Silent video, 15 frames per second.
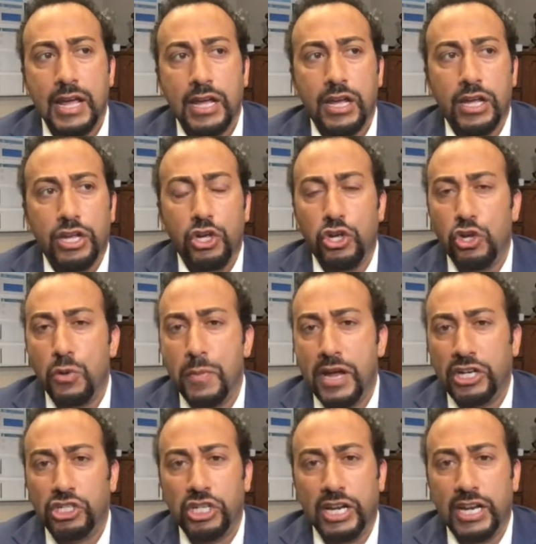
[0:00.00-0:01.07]
you
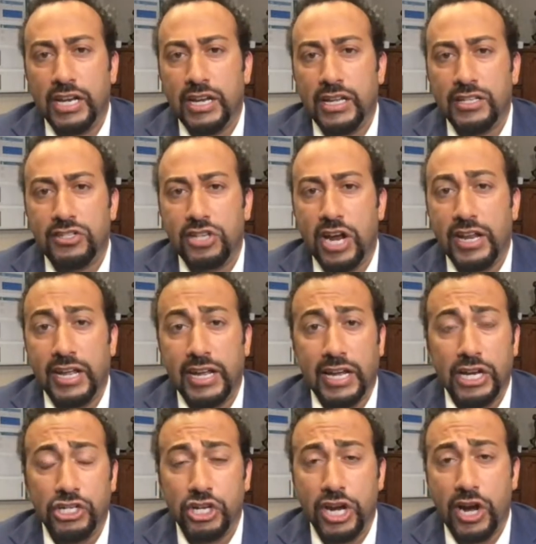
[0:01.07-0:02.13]
mentioned studying
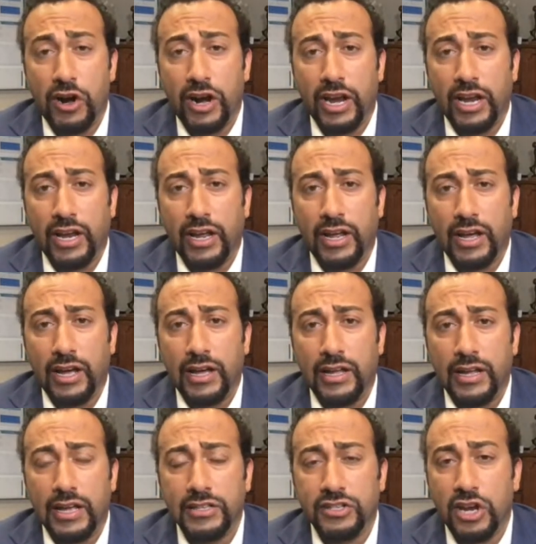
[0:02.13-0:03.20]
engineering uh,
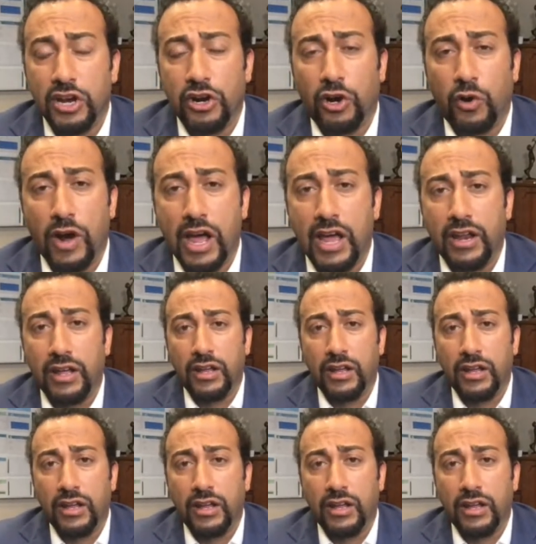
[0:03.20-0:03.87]
as an undergrad.